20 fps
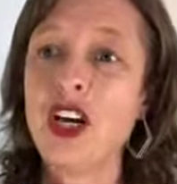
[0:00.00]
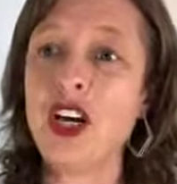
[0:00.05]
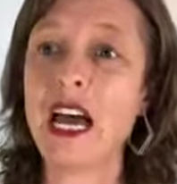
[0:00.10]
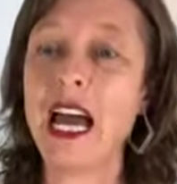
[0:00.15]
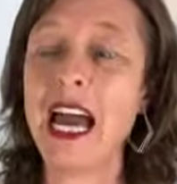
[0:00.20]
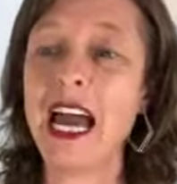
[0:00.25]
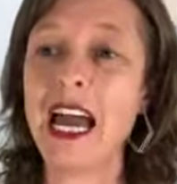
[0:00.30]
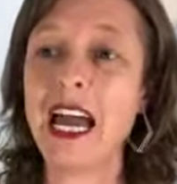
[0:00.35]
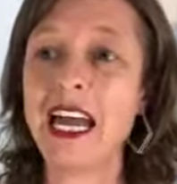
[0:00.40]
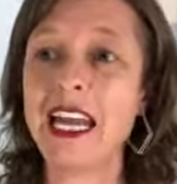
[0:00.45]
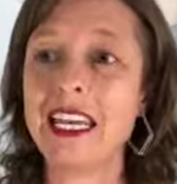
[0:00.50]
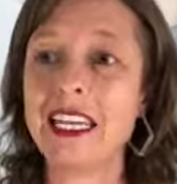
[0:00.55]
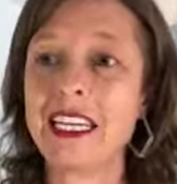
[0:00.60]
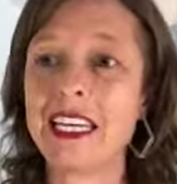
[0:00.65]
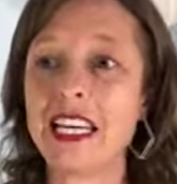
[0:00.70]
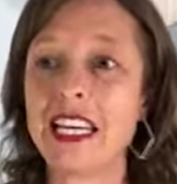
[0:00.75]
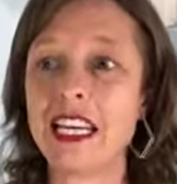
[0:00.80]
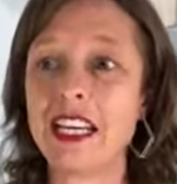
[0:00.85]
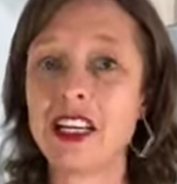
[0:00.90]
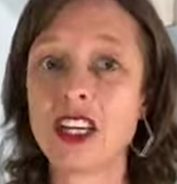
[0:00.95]
and
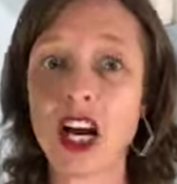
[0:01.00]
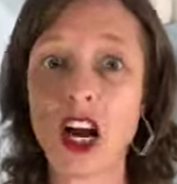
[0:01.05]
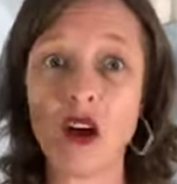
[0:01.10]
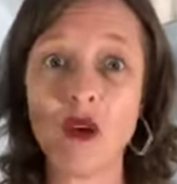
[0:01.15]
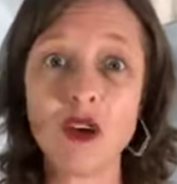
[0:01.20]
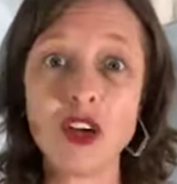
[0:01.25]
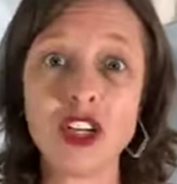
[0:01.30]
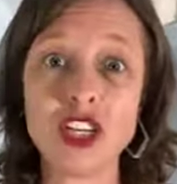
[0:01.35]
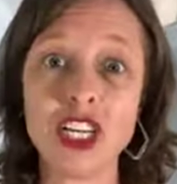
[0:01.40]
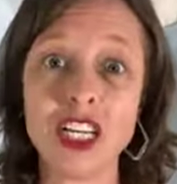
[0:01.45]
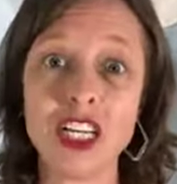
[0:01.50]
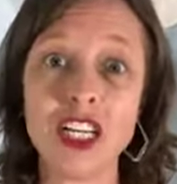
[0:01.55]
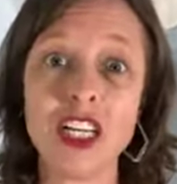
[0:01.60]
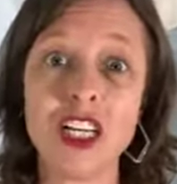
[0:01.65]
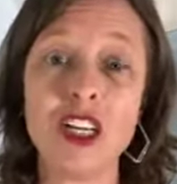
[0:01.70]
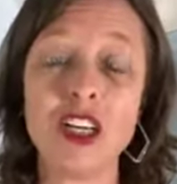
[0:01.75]
encouraging